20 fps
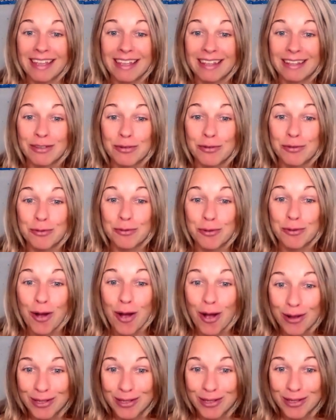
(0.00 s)
to
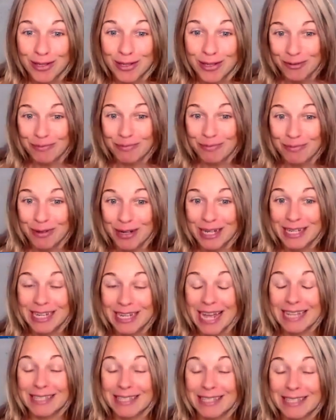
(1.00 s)
also bring
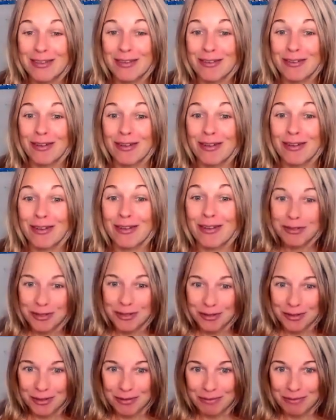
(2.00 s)
that to you on
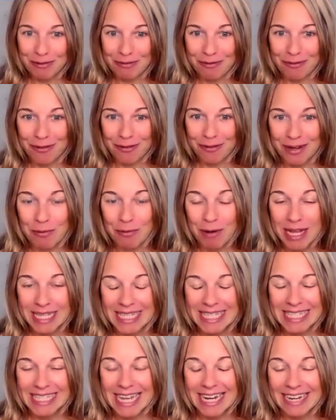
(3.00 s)
YouTube for the
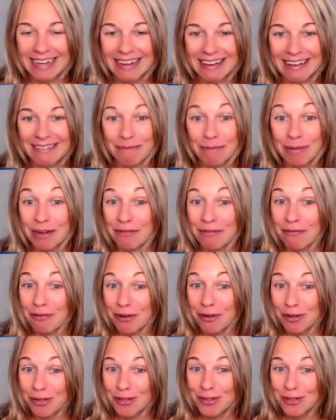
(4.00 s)
ones that
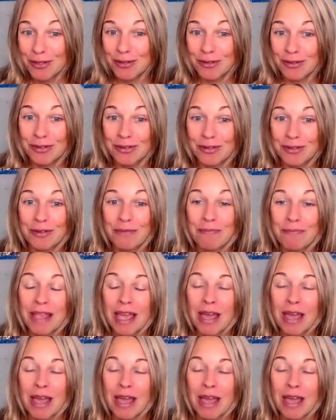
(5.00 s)
prefer to